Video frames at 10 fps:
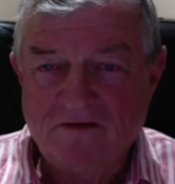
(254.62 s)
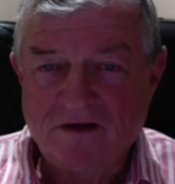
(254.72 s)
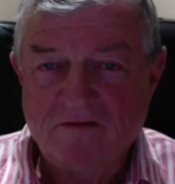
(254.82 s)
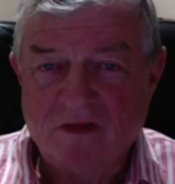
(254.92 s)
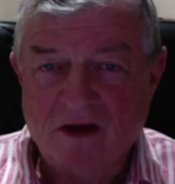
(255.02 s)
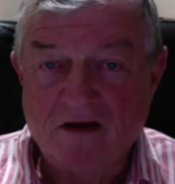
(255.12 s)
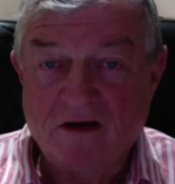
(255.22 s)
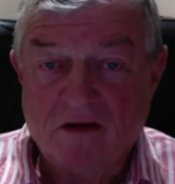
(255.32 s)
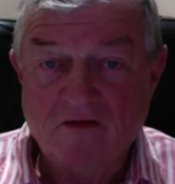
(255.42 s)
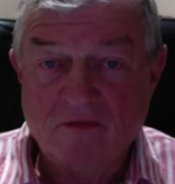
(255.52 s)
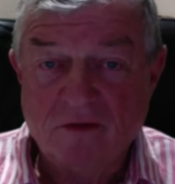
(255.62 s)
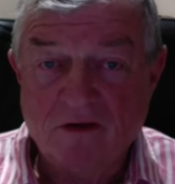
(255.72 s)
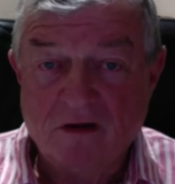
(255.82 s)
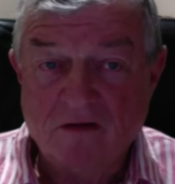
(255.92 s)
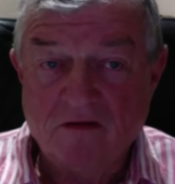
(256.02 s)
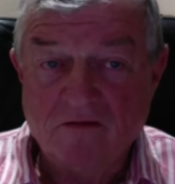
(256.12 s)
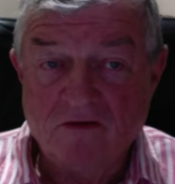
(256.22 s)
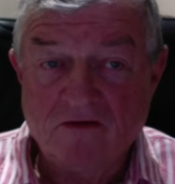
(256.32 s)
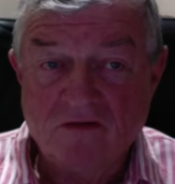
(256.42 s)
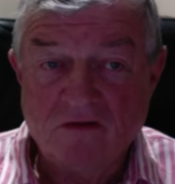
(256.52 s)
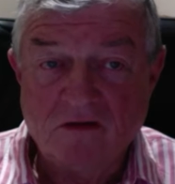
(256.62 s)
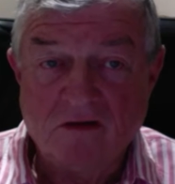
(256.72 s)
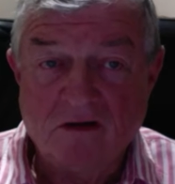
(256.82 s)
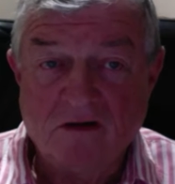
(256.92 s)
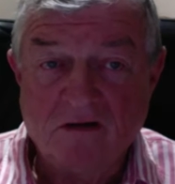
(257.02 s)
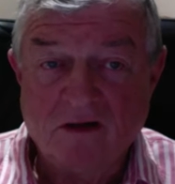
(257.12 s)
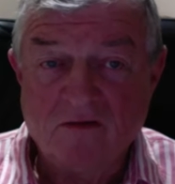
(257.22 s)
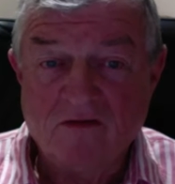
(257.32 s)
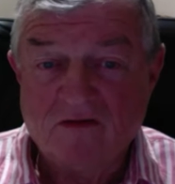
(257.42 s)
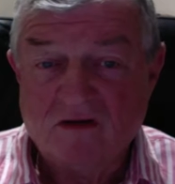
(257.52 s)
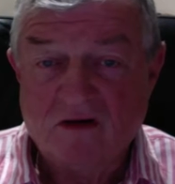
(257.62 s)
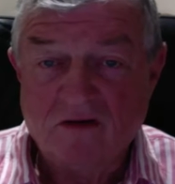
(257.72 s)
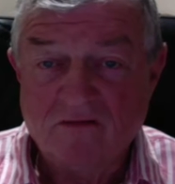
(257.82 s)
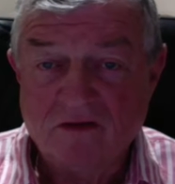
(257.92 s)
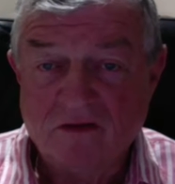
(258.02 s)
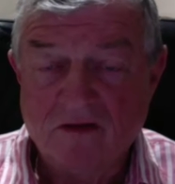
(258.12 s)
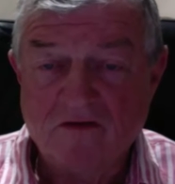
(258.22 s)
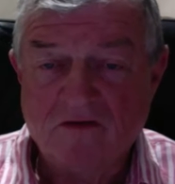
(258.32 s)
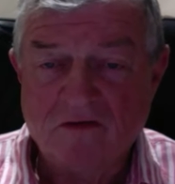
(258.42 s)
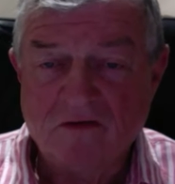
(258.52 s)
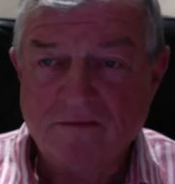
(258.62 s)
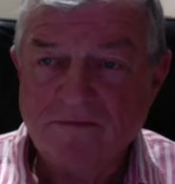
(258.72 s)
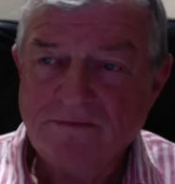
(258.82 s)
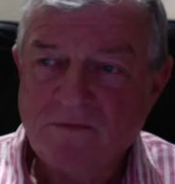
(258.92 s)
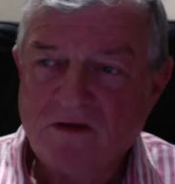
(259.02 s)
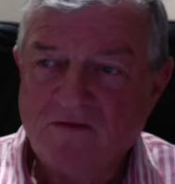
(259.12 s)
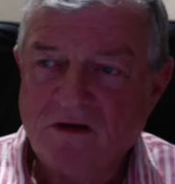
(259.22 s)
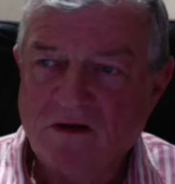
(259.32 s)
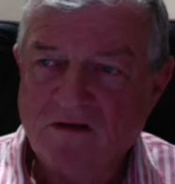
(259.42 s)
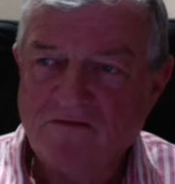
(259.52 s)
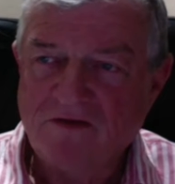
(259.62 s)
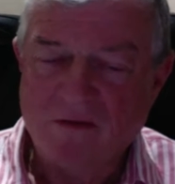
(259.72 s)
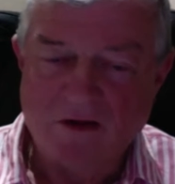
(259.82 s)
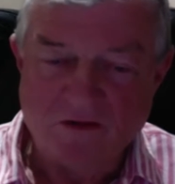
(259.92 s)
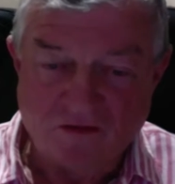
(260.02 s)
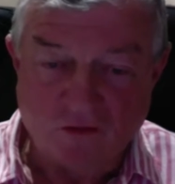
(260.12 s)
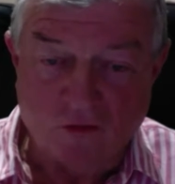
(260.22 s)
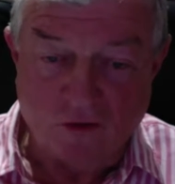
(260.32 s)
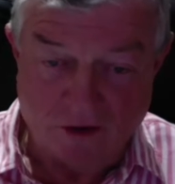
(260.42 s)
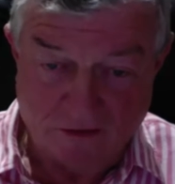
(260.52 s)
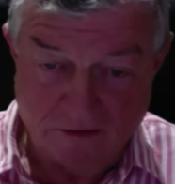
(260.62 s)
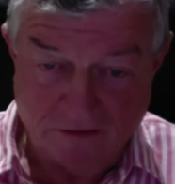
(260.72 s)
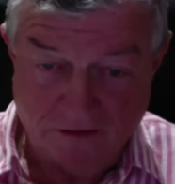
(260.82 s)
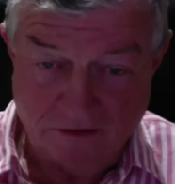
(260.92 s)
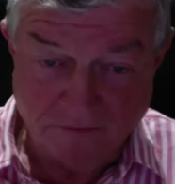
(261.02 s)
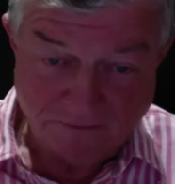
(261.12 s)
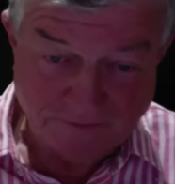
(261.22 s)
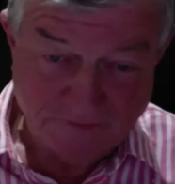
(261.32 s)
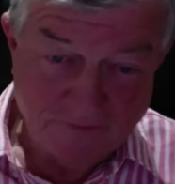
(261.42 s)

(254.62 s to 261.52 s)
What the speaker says: they encouraged me to go to university, and that was the if you like, the family story, about